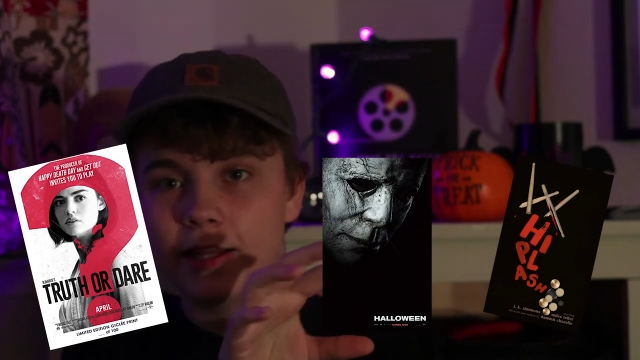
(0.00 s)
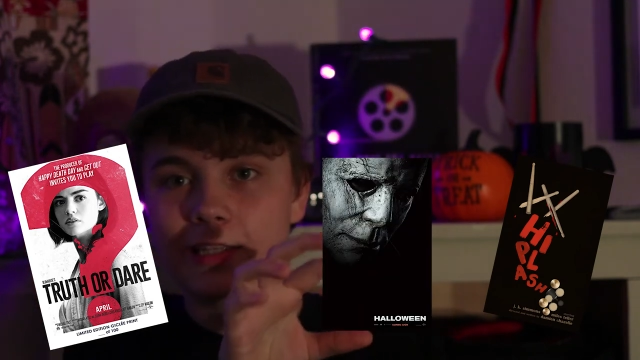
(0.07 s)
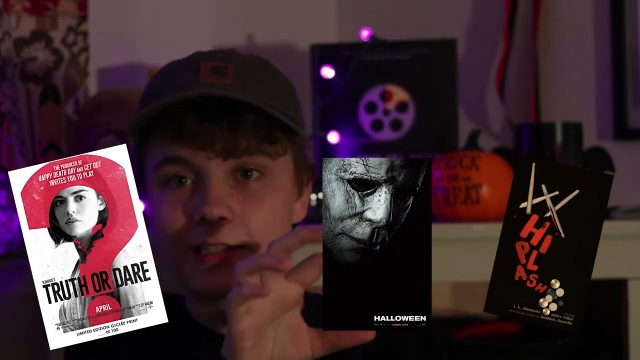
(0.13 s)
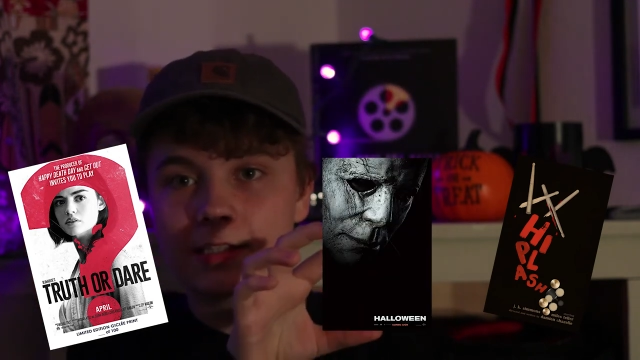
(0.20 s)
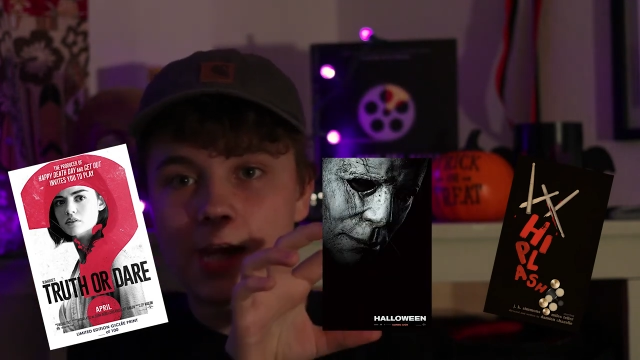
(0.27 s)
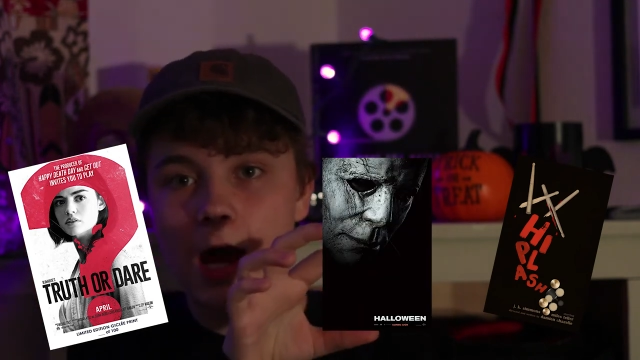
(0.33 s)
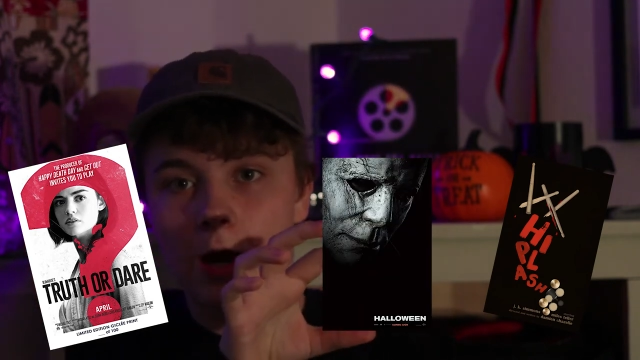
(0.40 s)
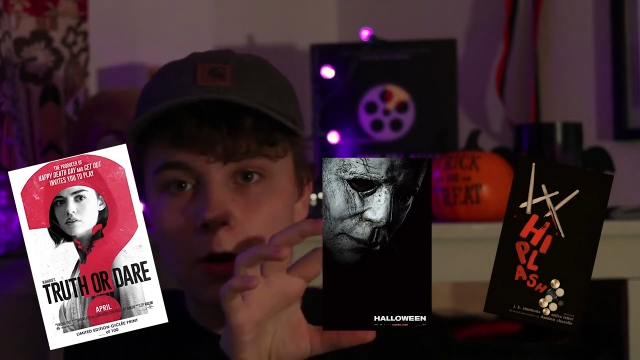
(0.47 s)

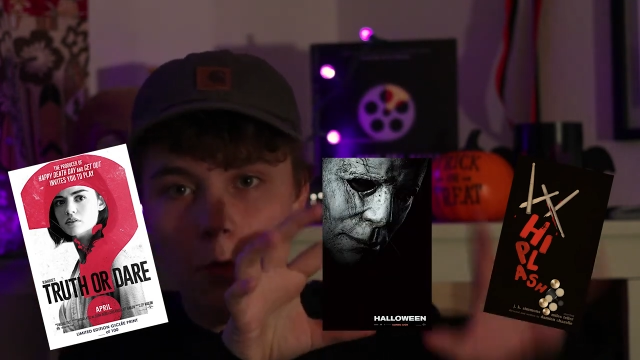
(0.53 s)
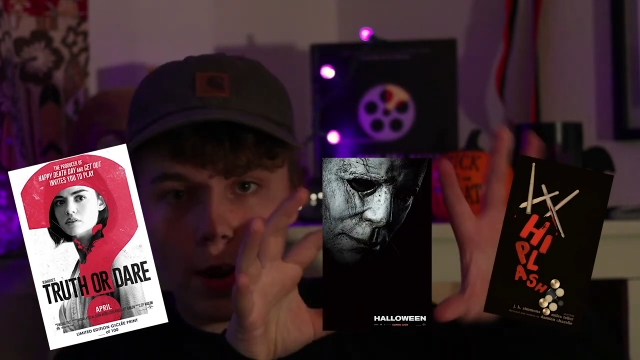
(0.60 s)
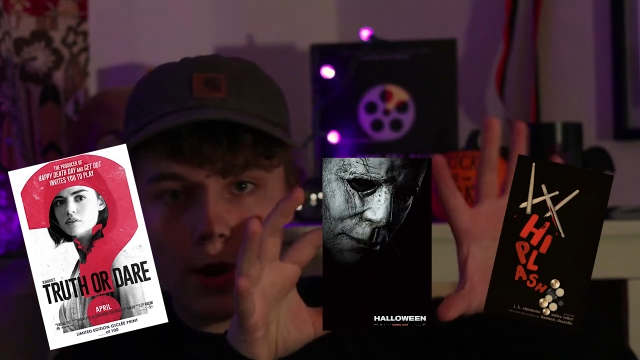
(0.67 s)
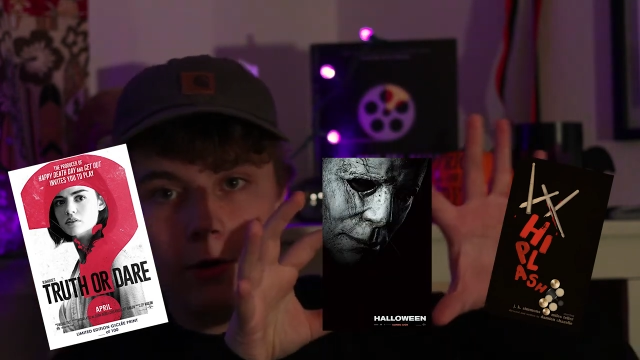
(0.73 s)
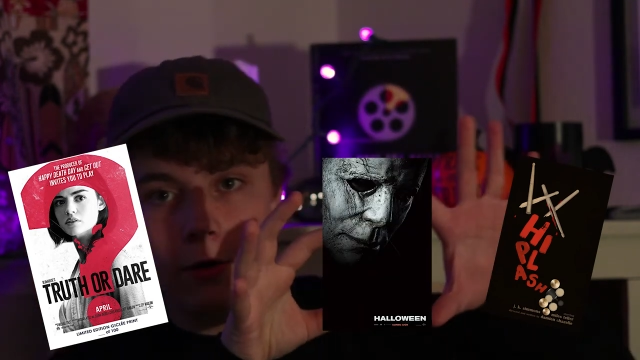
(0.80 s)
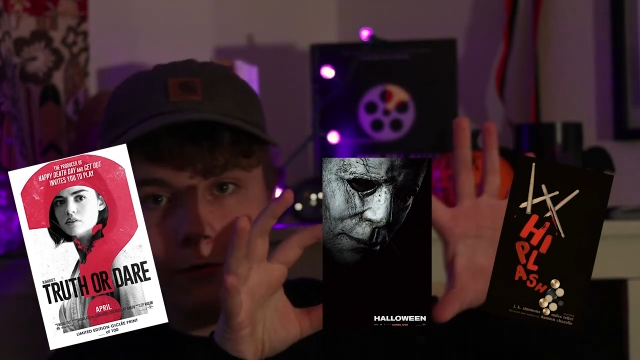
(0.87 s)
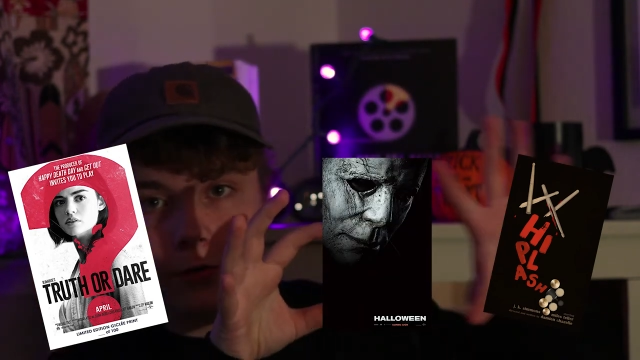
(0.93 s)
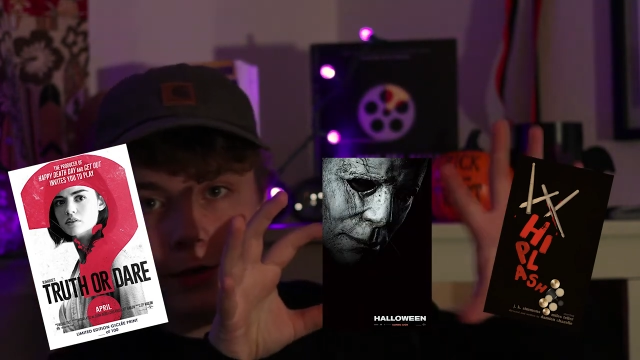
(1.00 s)
It's not
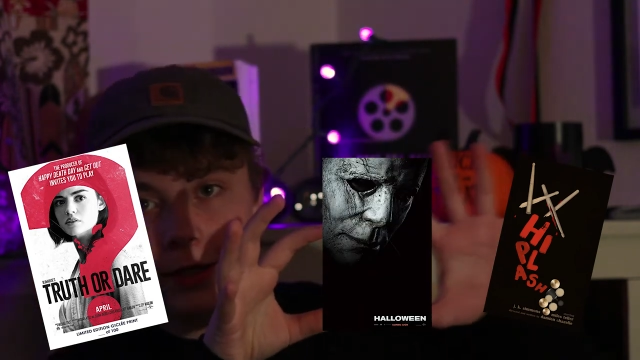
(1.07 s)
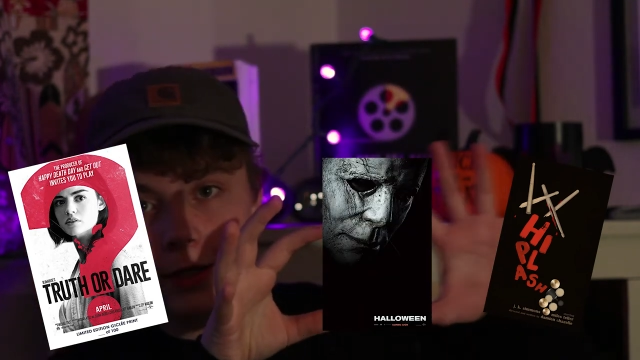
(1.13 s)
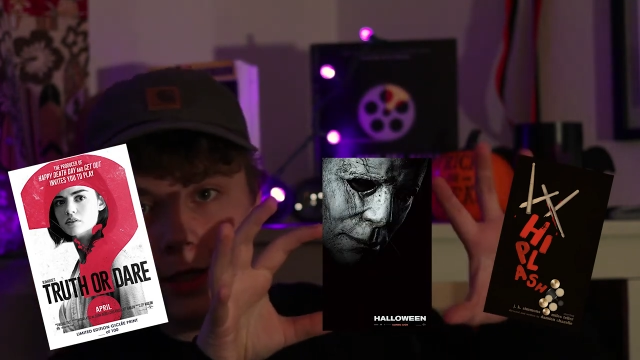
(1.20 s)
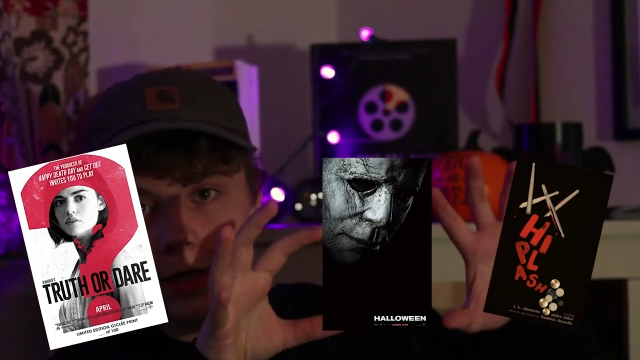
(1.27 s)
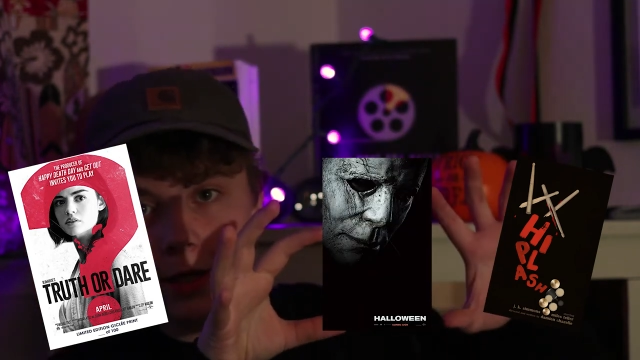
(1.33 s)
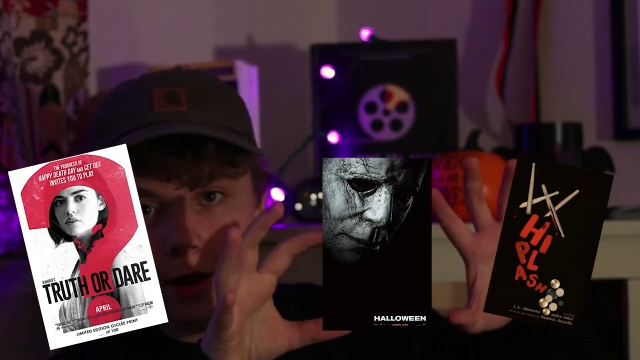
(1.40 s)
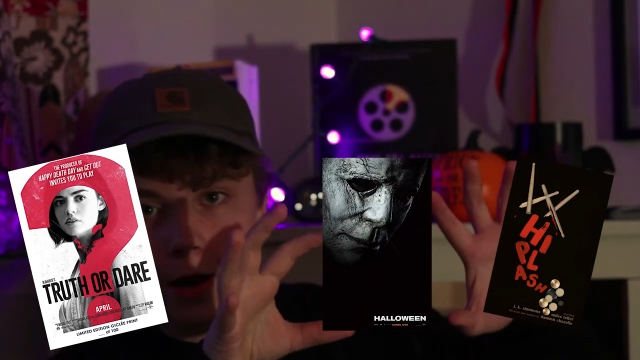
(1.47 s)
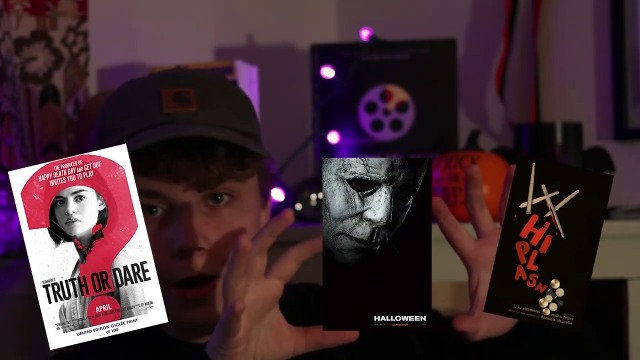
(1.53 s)
quite over
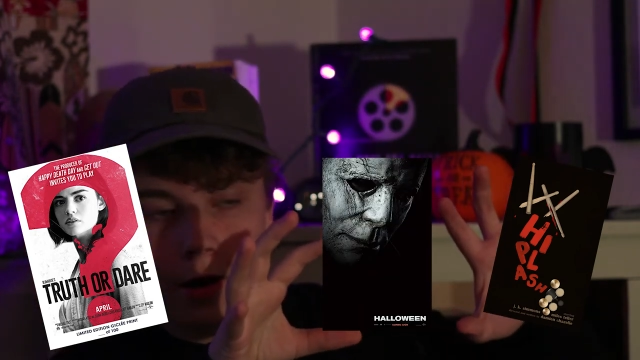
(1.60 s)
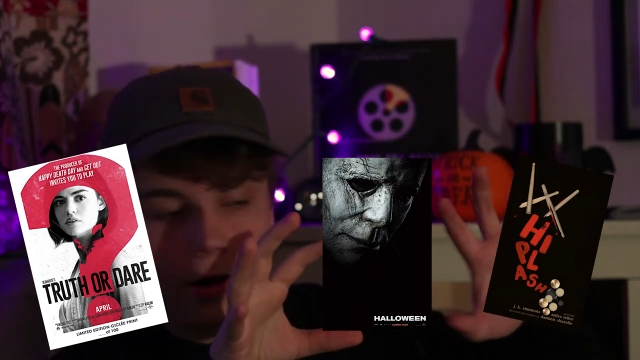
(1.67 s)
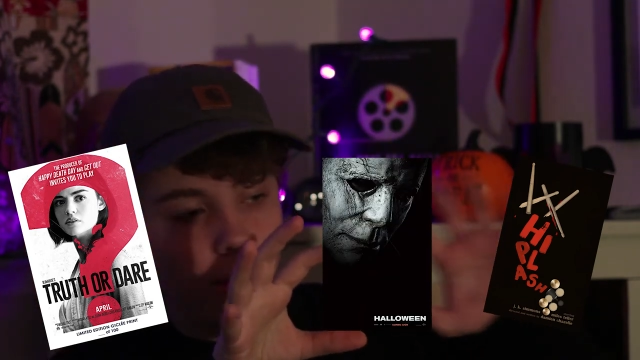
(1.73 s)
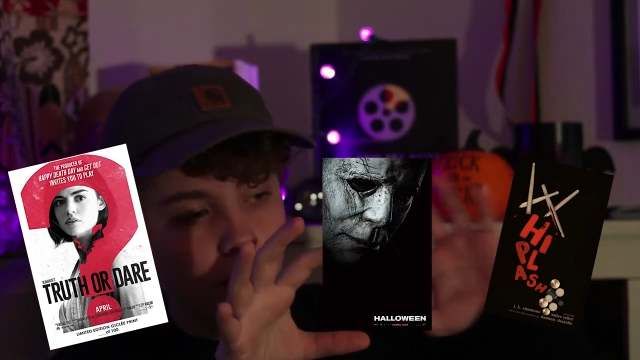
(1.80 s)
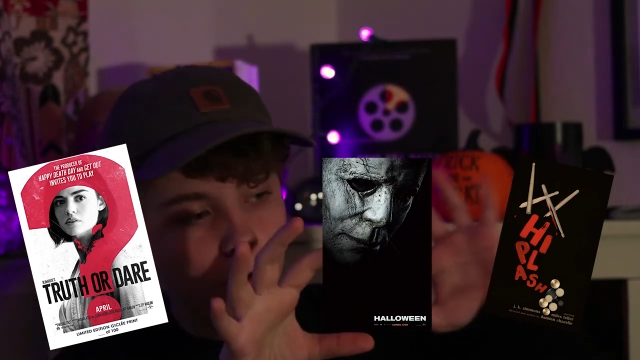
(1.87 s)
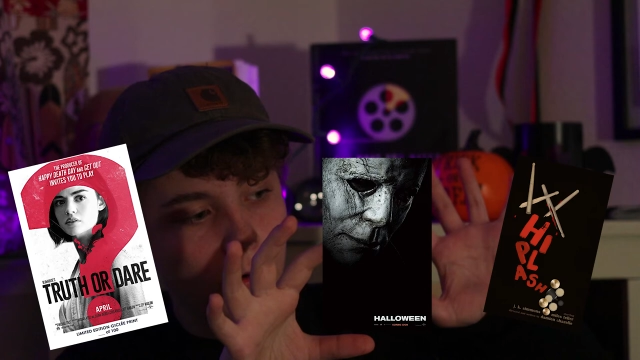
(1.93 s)
here